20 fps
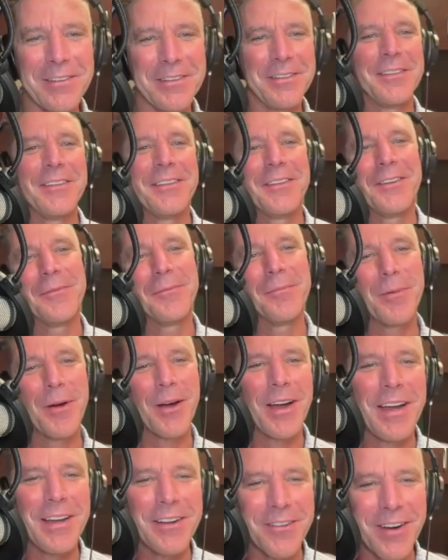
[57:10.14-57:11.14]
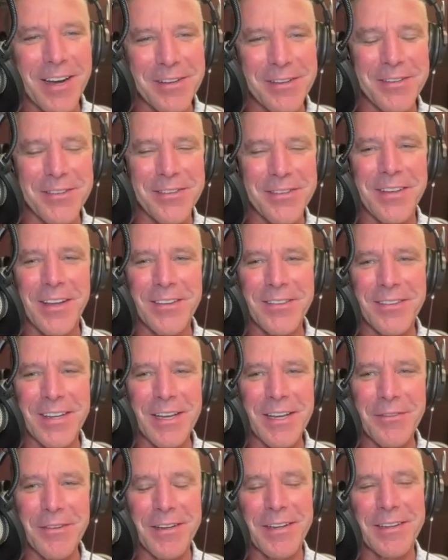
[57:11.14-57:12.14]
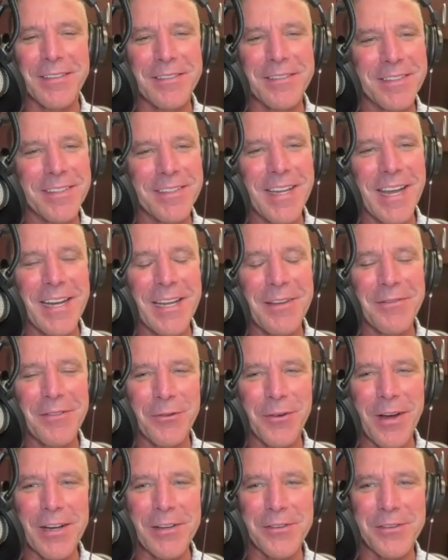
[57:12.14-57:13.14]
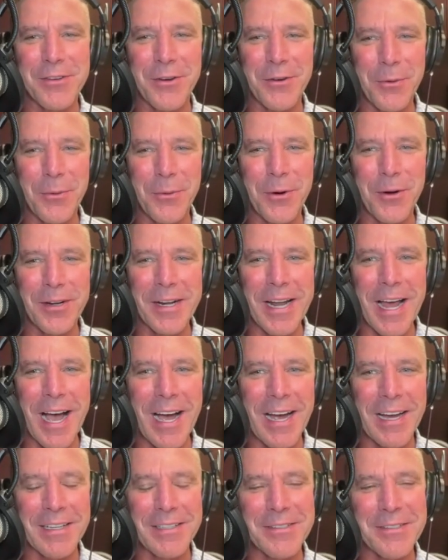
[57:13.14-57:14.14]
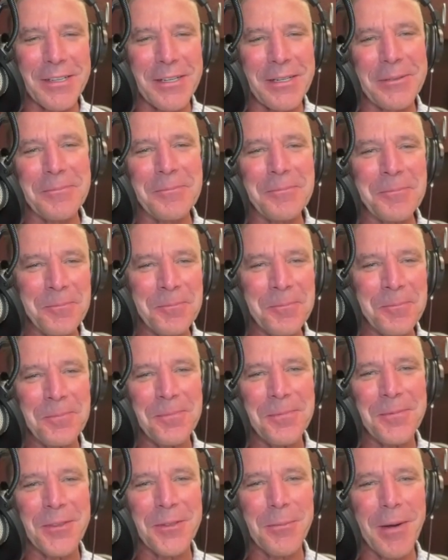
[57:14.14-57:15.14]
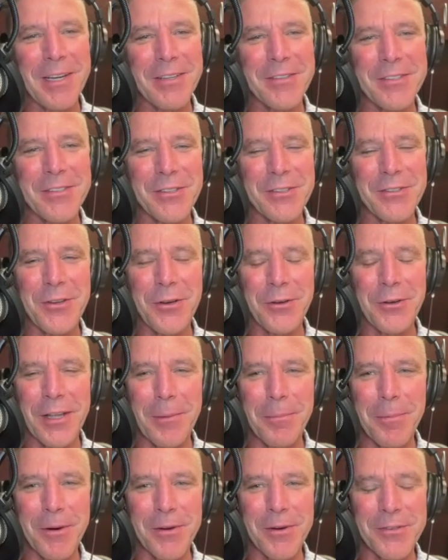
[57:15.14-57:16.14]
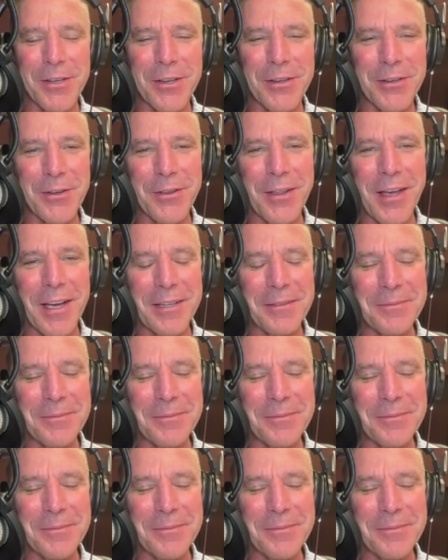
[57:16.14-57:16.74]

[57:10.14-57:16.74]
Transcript: your brain can't even register the word not. So you basically just told that person to do that.